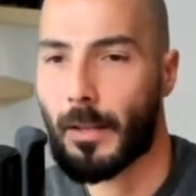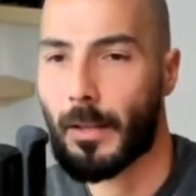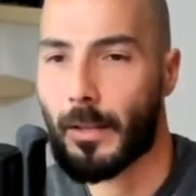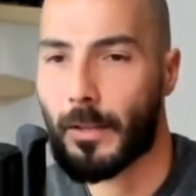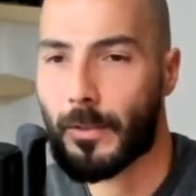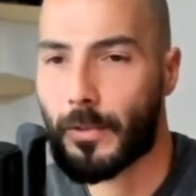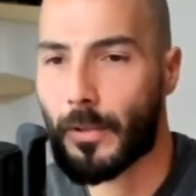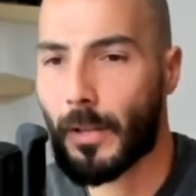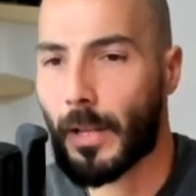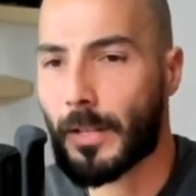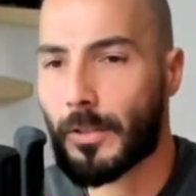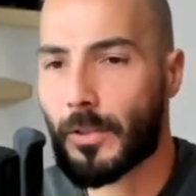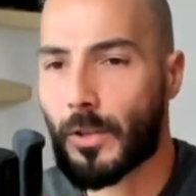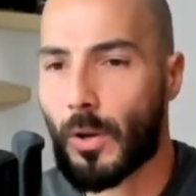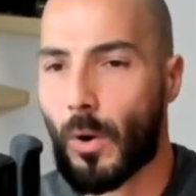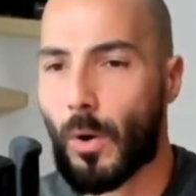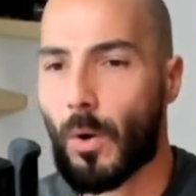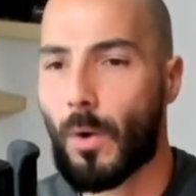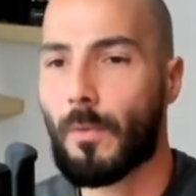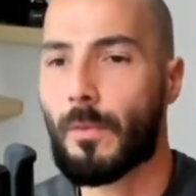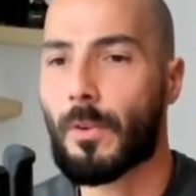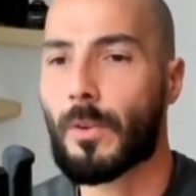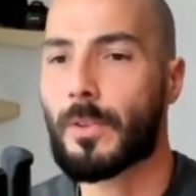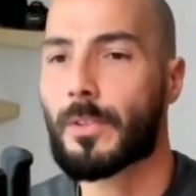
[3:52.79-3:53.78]
So let's go
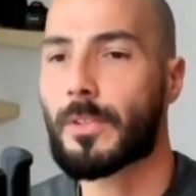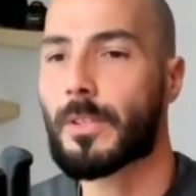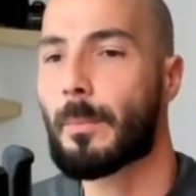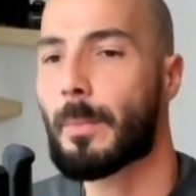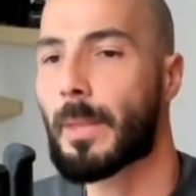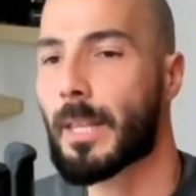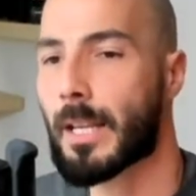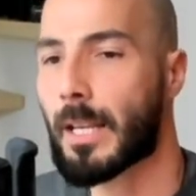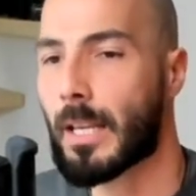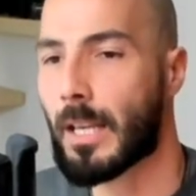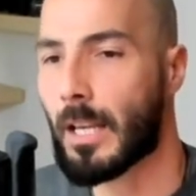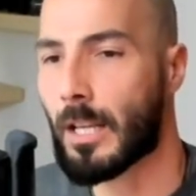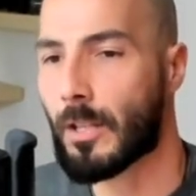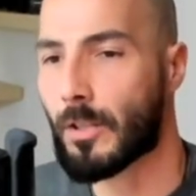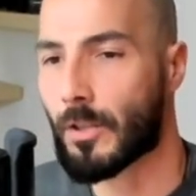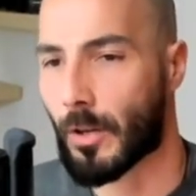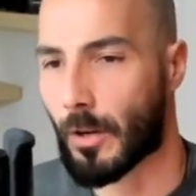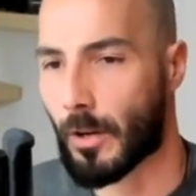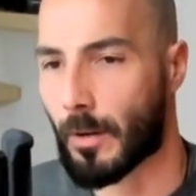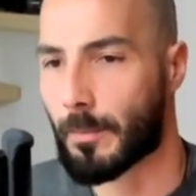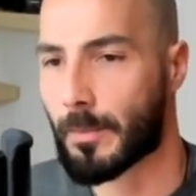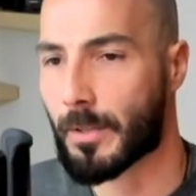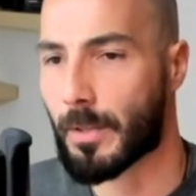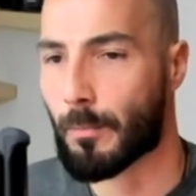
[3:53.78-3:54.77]
over some of the key
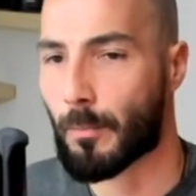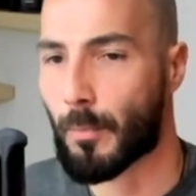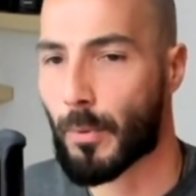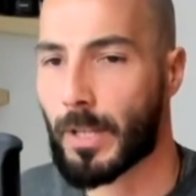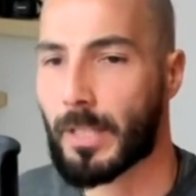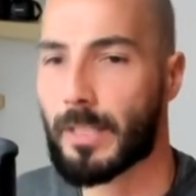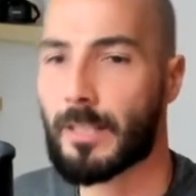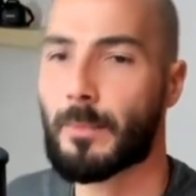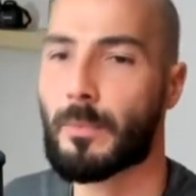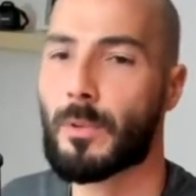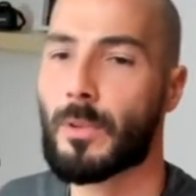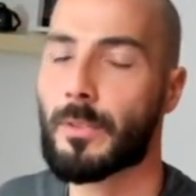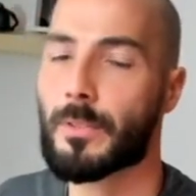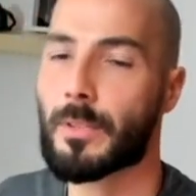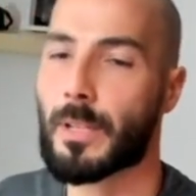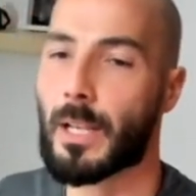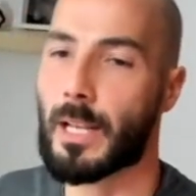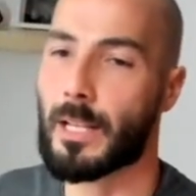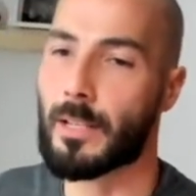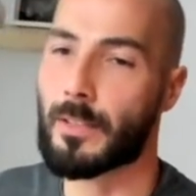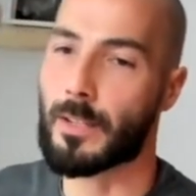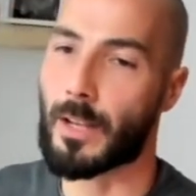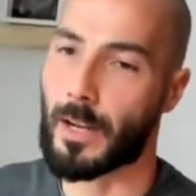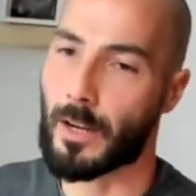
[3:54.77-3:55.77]
terms and principles
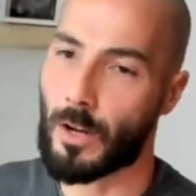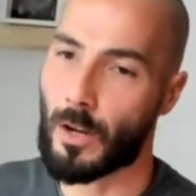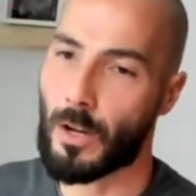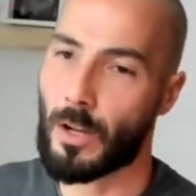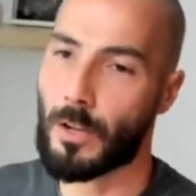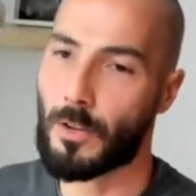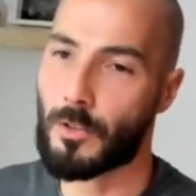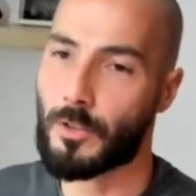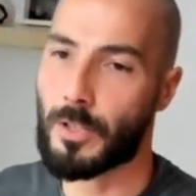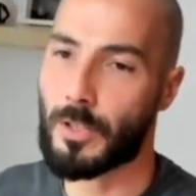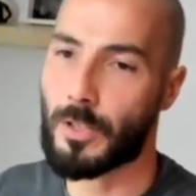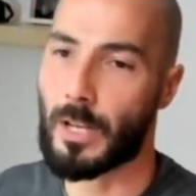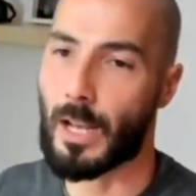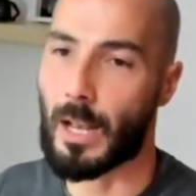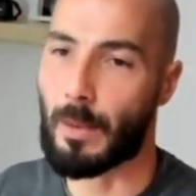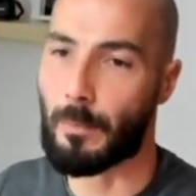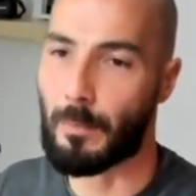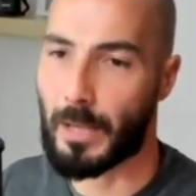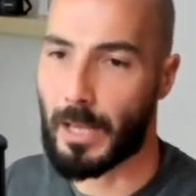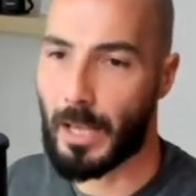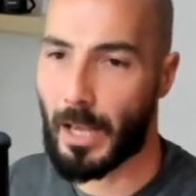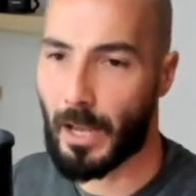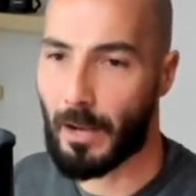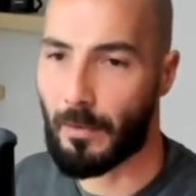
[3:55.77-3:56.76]
in psychology and
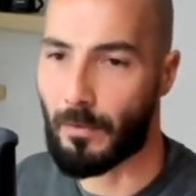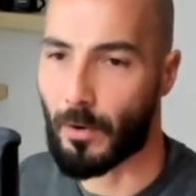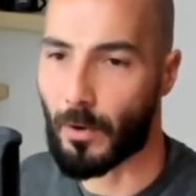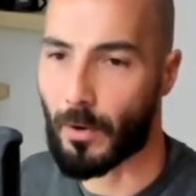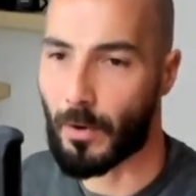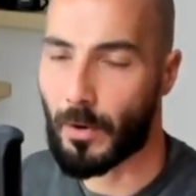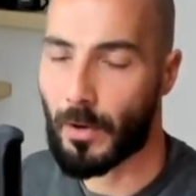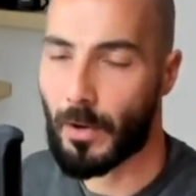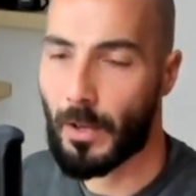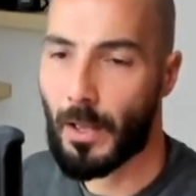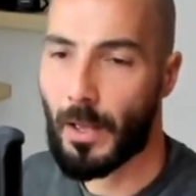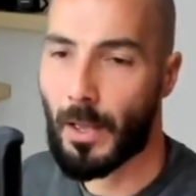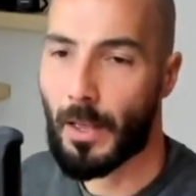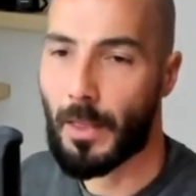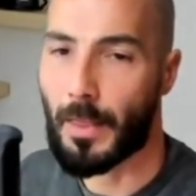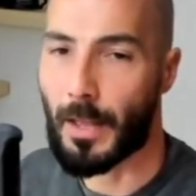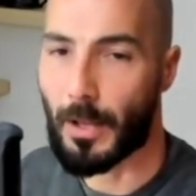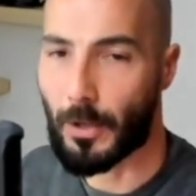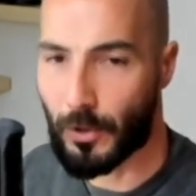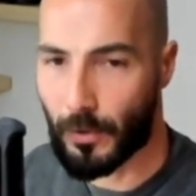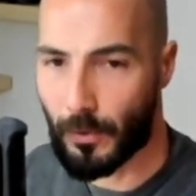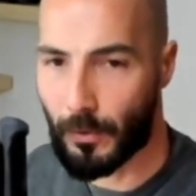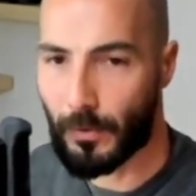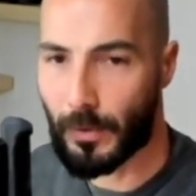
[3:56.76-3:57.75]
behavior
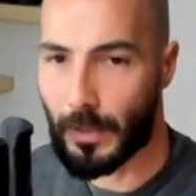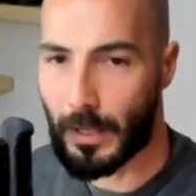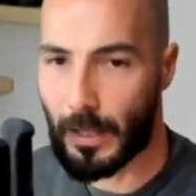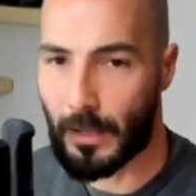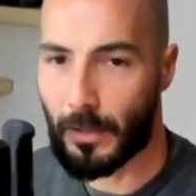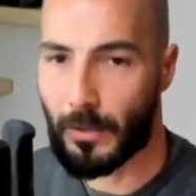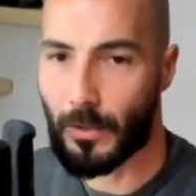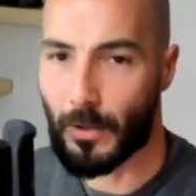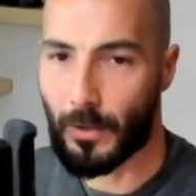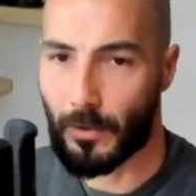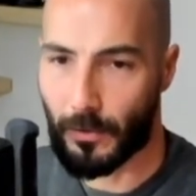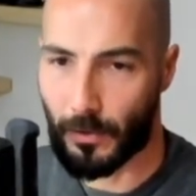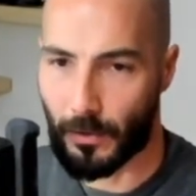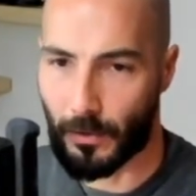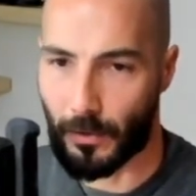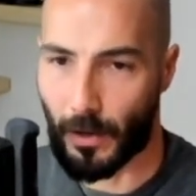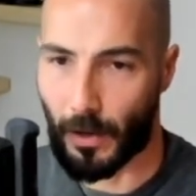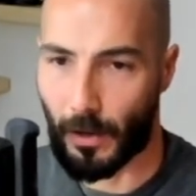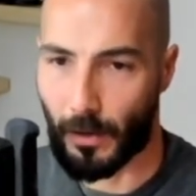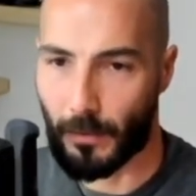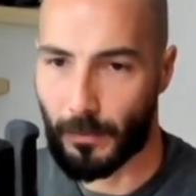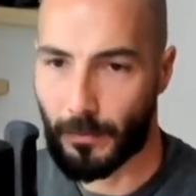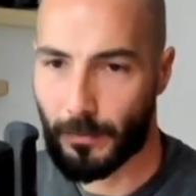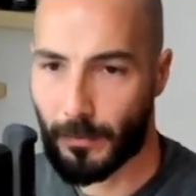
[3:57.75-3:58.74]
that you need to know.
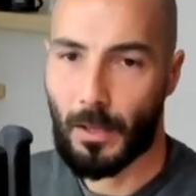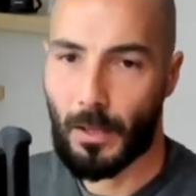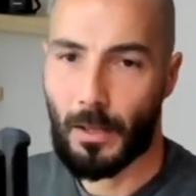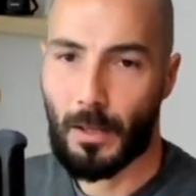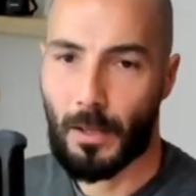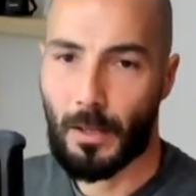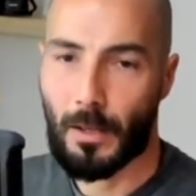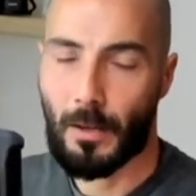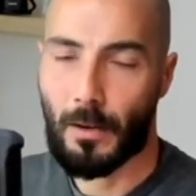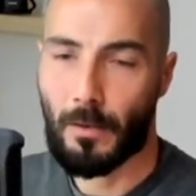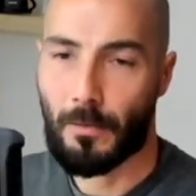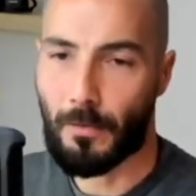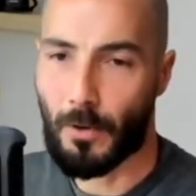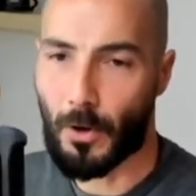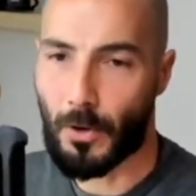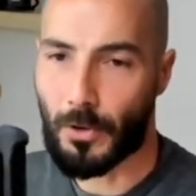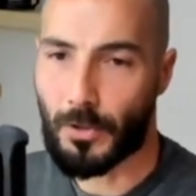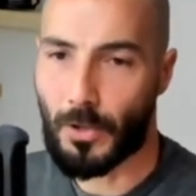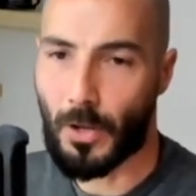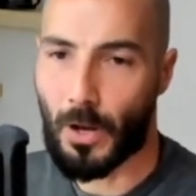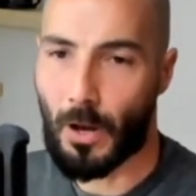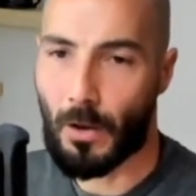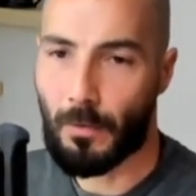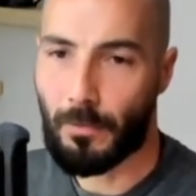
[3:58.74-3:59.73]
First
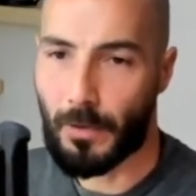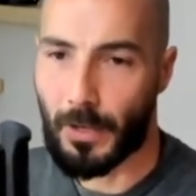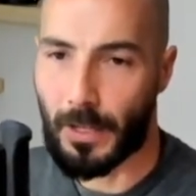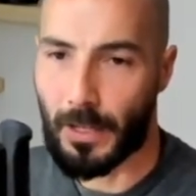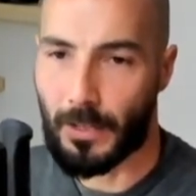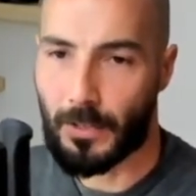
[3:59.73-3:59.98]
off is